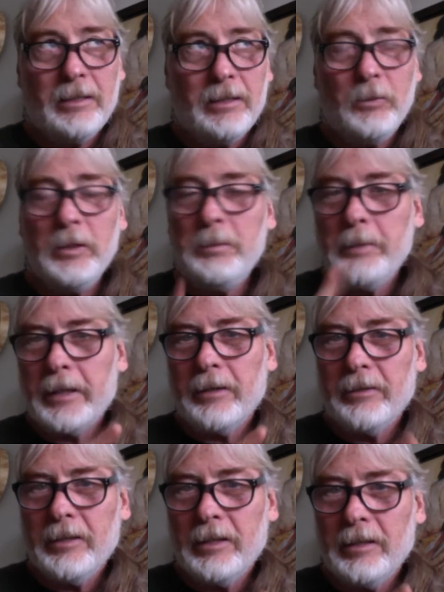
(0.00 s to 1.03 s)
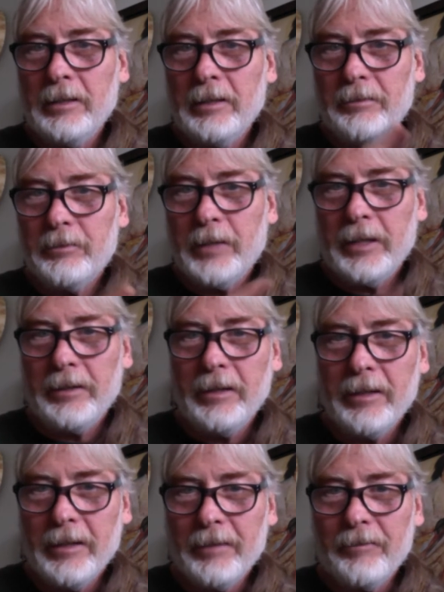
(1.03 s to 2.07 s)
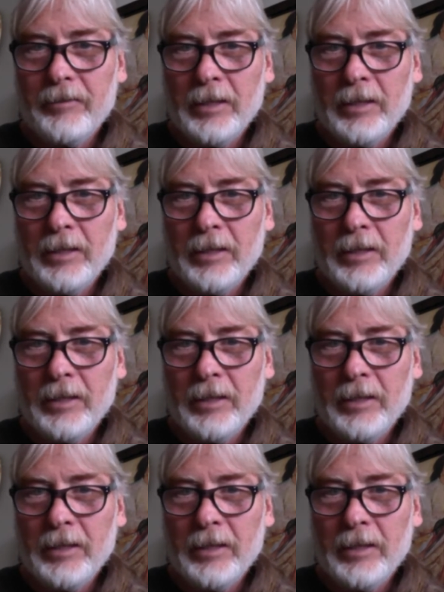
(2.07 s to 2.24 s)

a, woodpecker that lived right there.